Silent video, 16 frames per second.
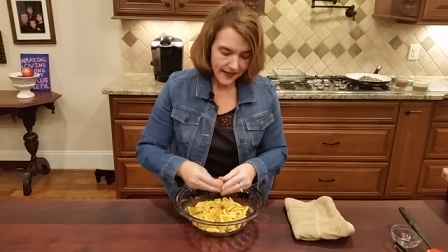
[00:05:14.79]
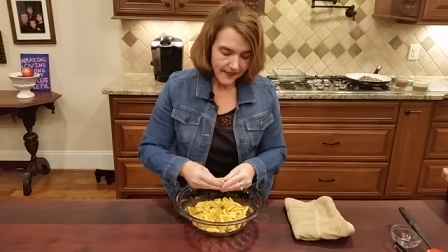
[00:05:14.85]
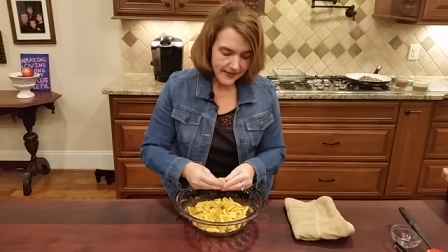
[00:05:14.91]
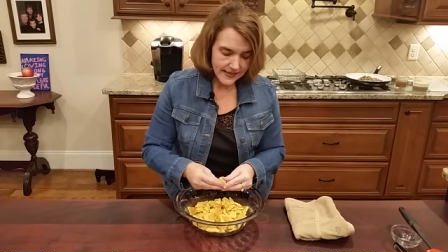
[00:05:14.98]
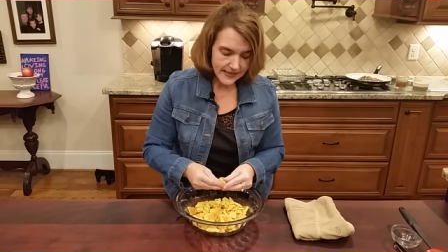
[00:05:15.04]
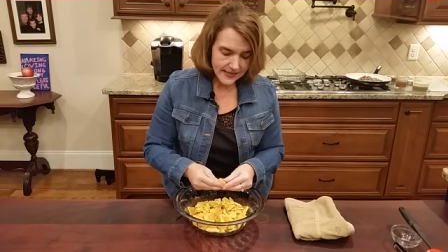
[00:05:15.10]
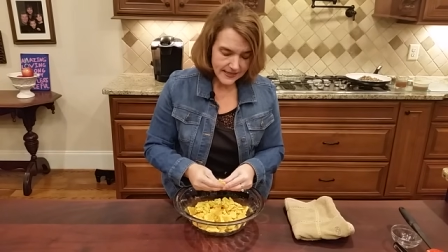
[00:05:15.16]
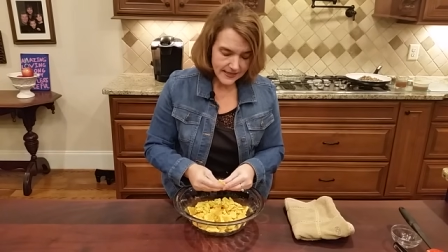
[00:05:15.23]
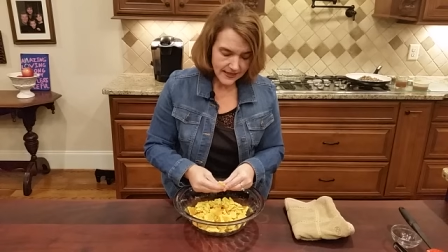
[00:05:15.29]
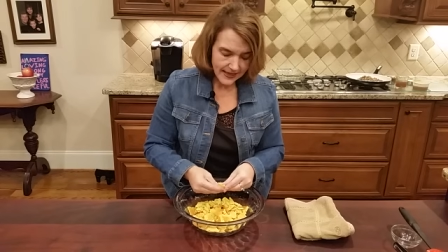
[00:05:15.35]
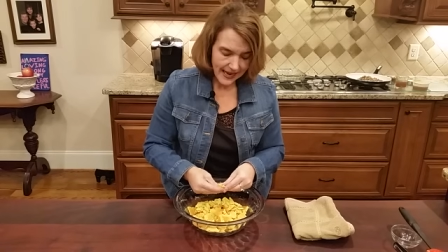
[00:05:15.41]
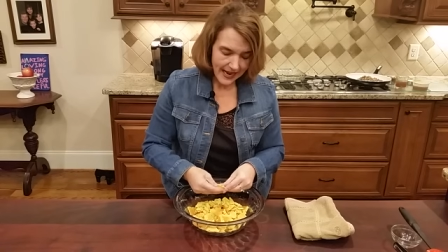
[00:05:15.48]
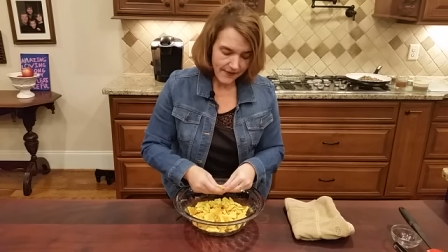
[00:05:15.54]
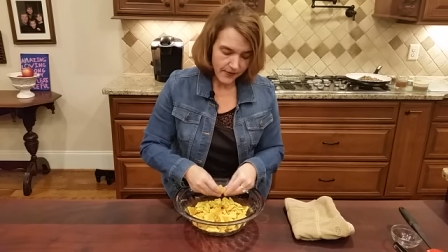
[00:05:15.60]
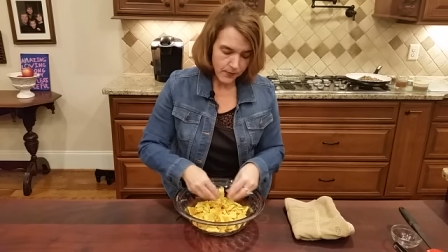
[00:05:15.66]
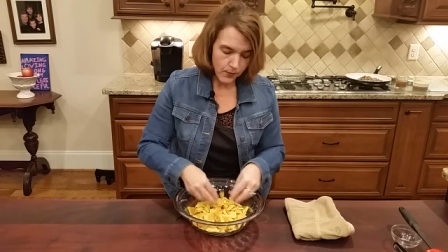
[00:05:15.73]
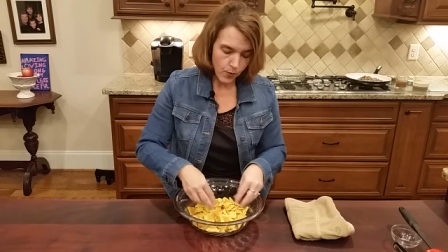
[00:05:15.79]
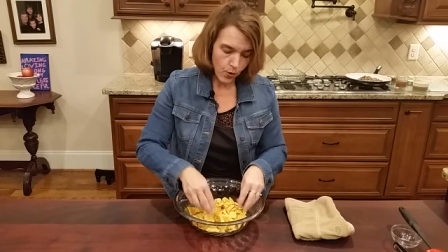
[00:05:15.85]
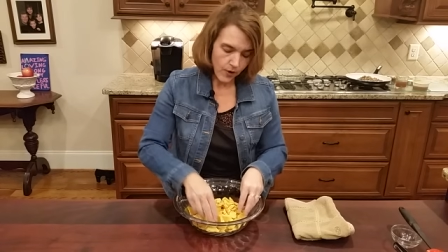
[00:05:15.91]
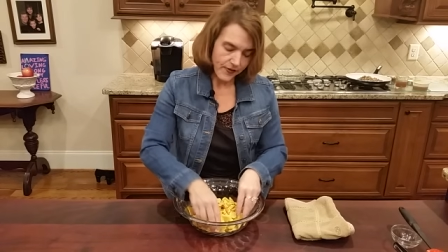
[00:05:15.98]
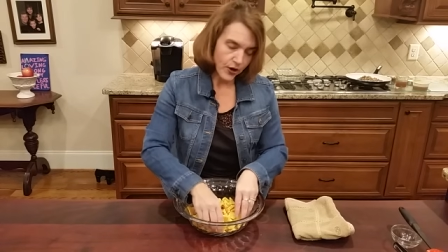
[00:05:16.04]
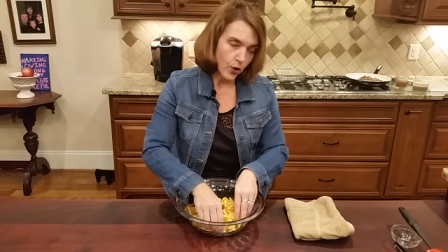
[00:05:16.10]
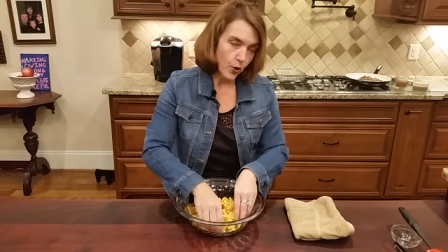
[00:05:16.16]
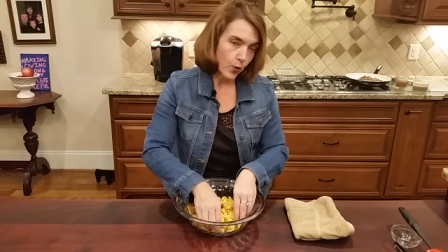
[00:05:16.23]
This is going to have a,
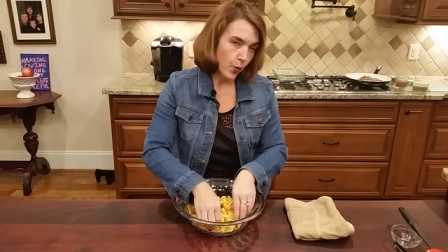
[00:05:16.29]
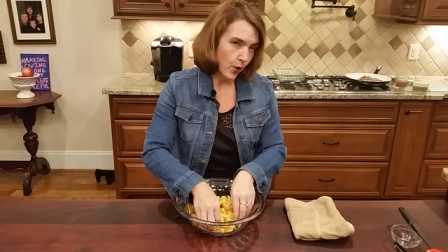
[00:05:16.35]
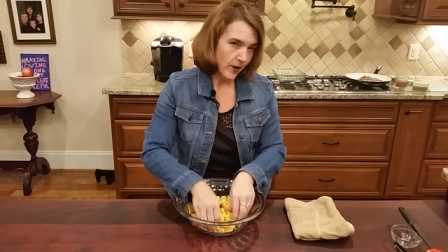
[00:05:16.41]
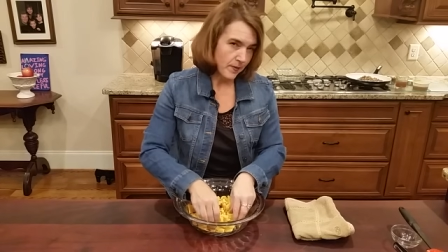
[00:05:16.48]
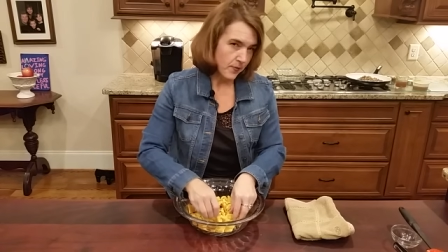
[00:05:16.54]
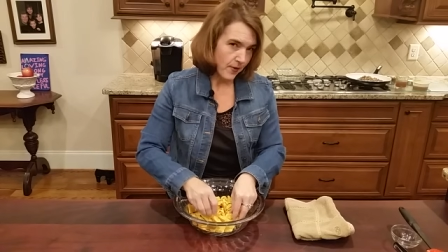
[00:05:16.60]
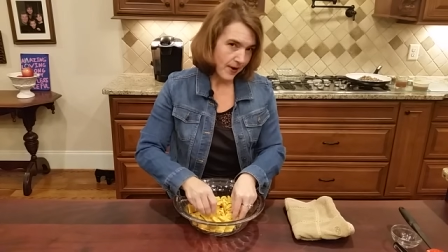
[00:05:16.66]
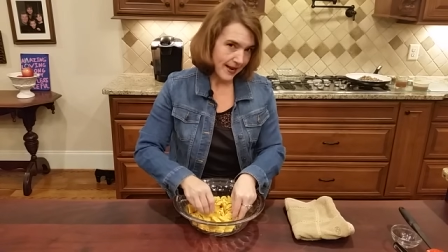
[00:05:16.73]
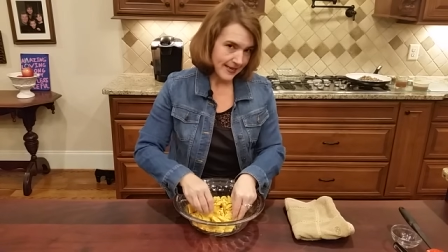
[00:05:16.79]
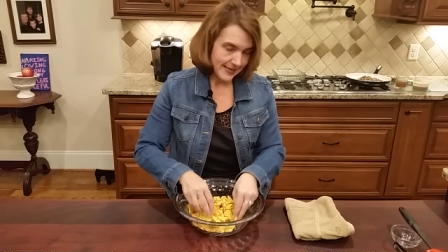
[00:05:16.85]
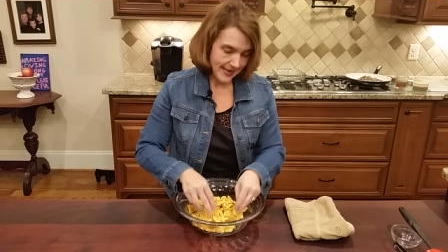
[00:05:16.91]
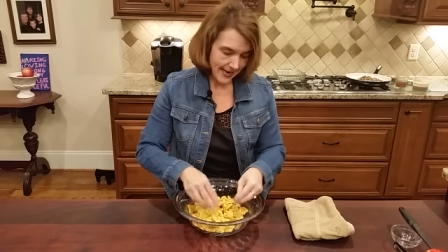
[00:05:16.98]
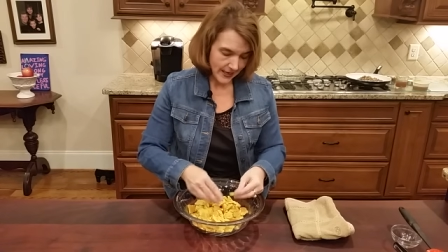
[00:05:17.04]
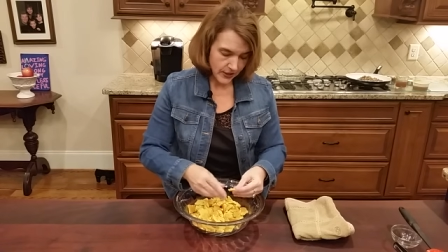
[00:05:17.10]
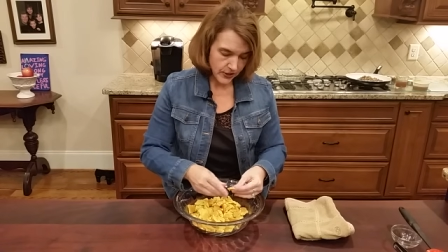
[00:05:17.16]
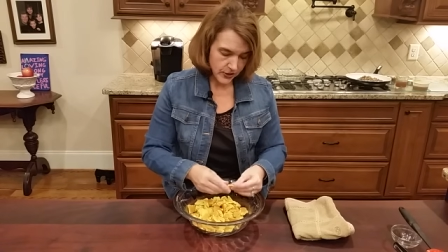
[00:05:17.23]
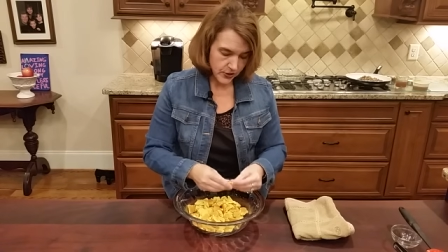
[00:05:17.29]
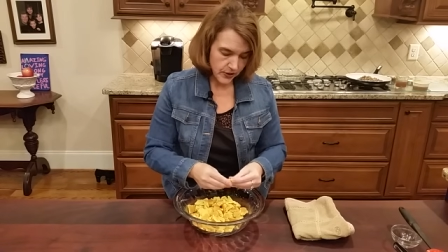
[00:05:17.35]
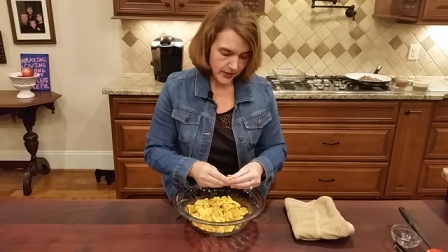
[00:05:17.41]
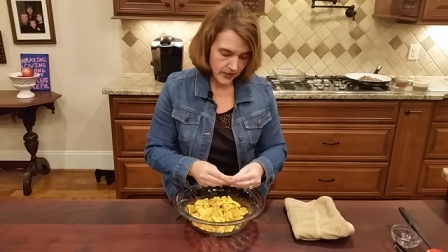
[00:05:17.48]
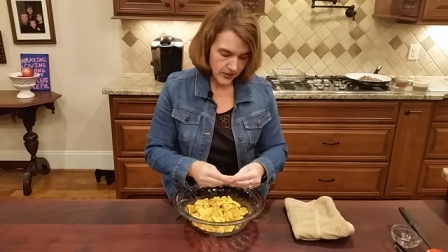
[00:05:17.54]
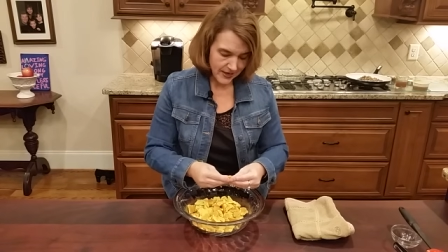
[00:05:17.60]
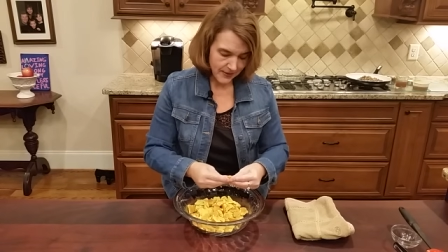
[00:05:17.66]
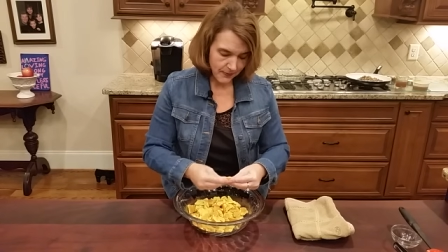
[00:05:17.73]
more of a cornbread texture,
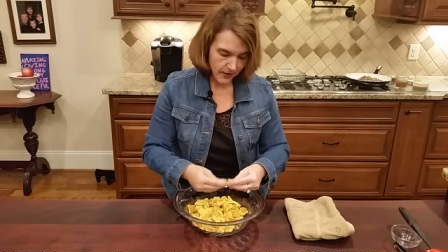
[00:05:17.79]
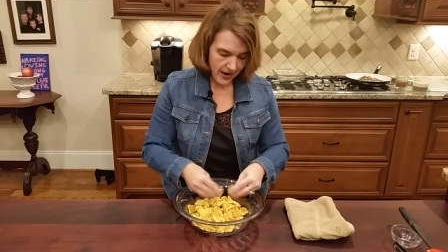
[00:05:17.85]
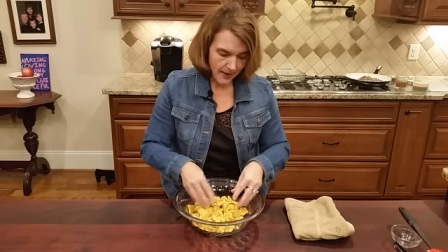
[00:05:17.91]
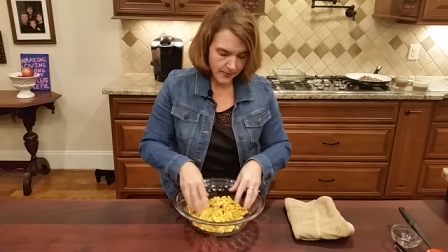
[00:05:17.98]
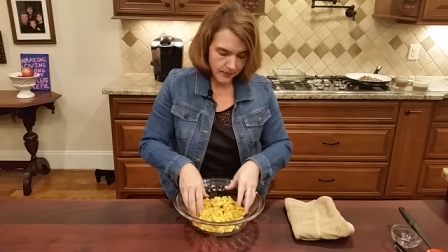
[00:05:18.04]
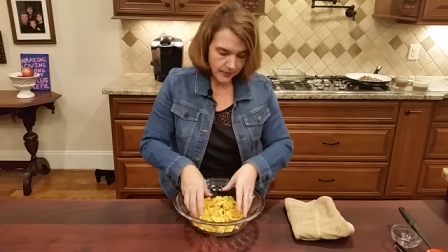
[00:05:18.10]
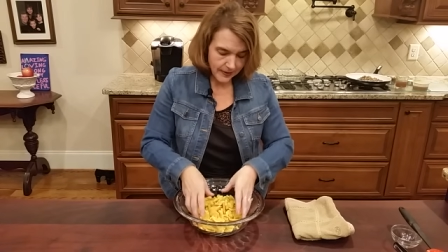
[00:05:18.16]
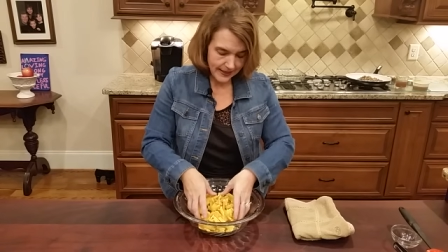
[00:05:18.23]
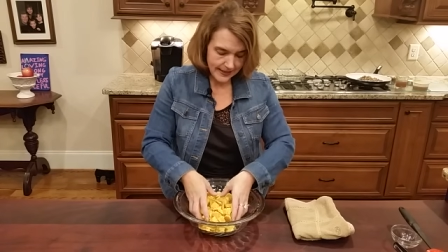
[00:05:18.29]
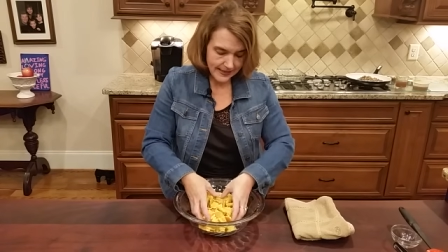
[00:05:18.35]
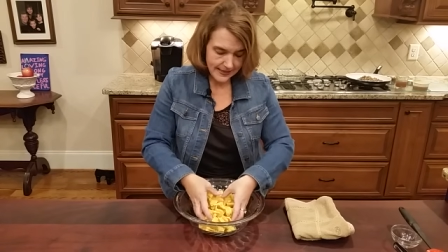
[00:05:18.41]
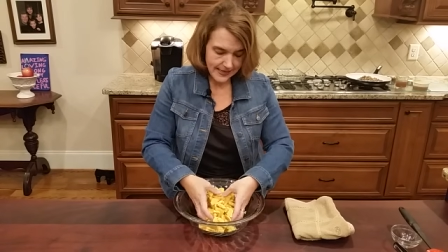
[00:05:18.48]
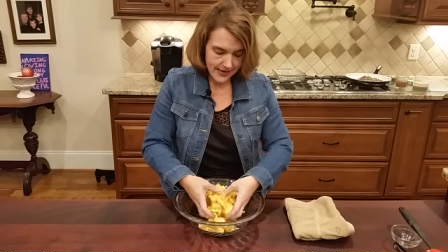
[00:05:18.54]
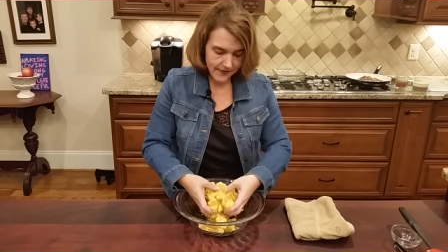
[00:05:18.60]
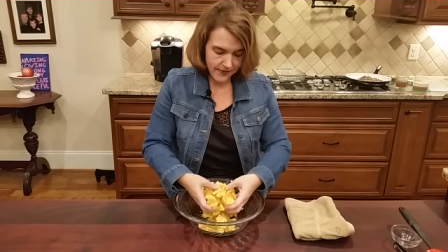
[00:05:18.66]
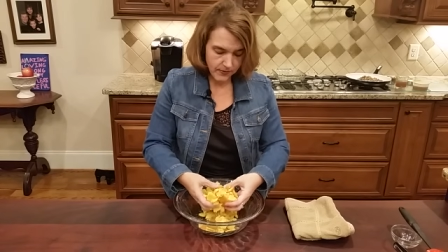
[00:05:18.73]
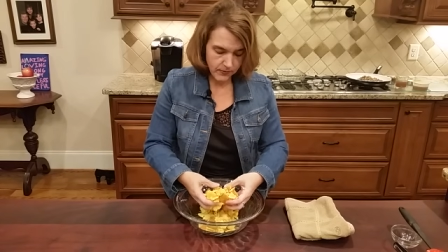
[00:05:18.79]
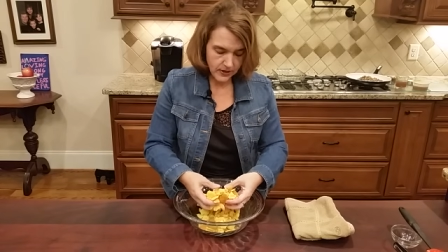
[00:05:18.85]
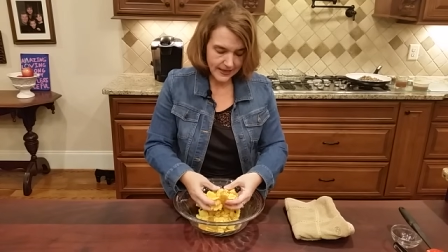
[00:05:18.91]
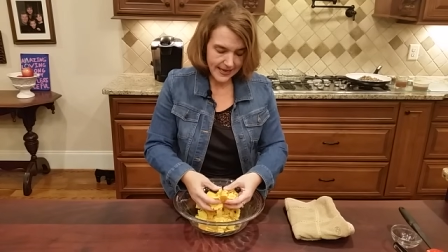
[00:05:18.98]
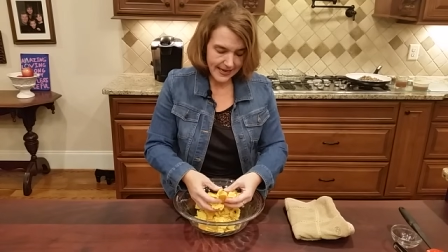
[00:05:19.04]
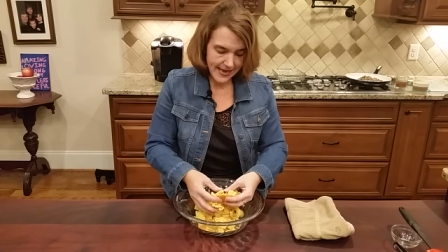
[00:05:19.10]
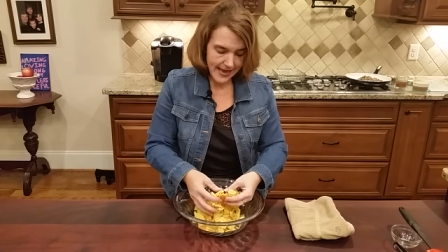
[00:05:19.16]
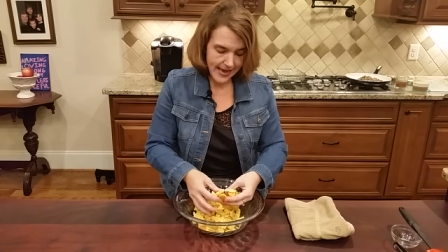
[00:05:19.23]
and you can probably see from
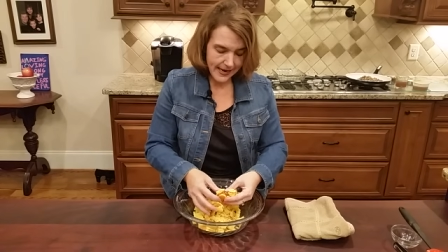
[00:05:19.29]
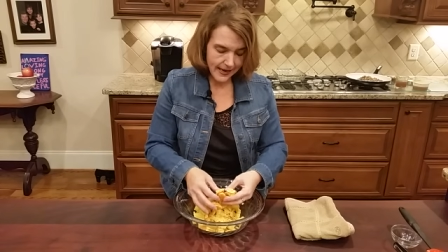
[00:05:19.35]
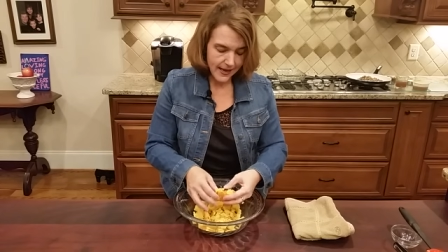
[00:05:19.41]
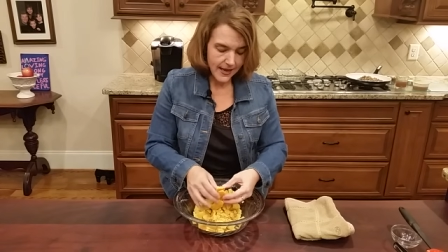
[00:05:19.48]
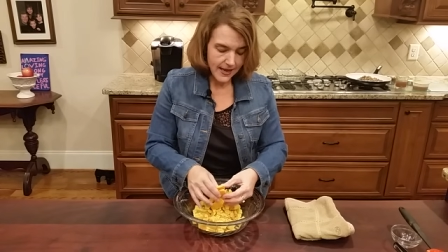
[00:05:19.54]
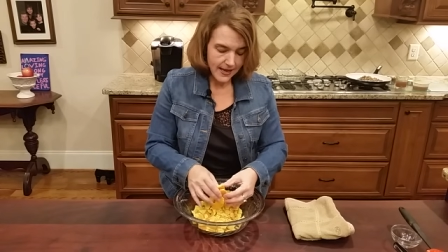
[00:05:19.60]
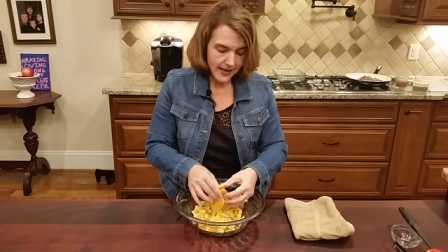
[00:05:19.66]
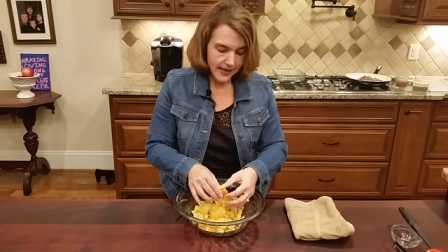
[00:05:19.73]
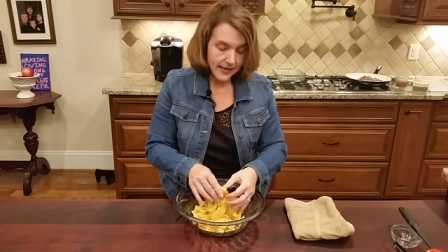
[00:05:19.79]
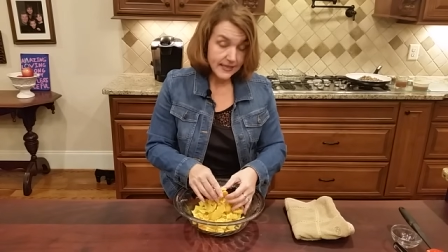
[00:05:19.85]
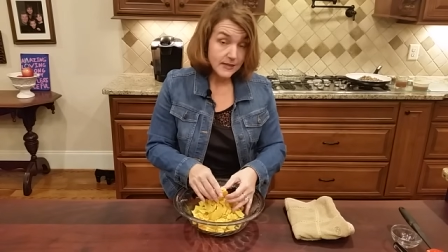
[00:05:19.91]
looking at it,